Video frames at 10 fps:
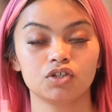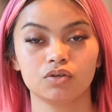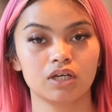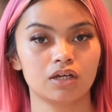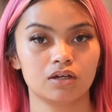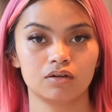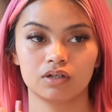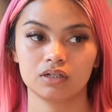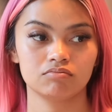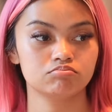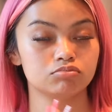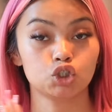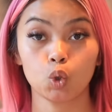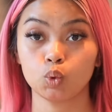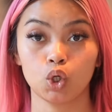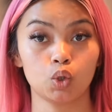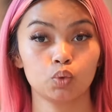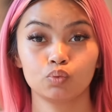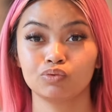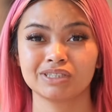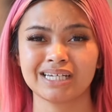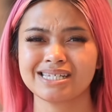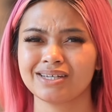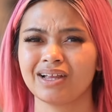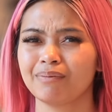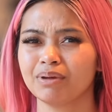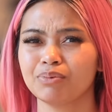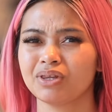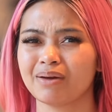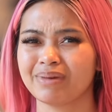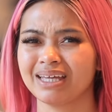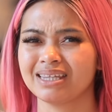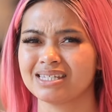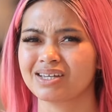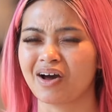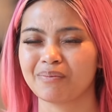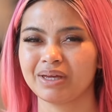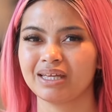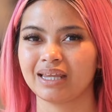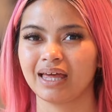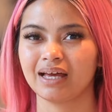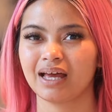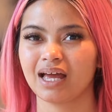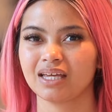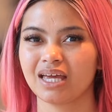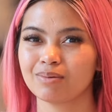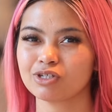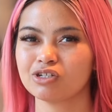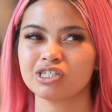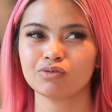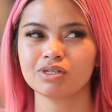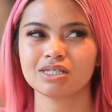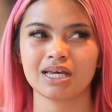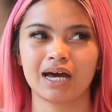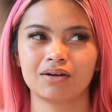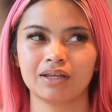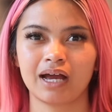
you're new here or don't know, because I still have people that make this comment, like, yams, are you still in Seattle?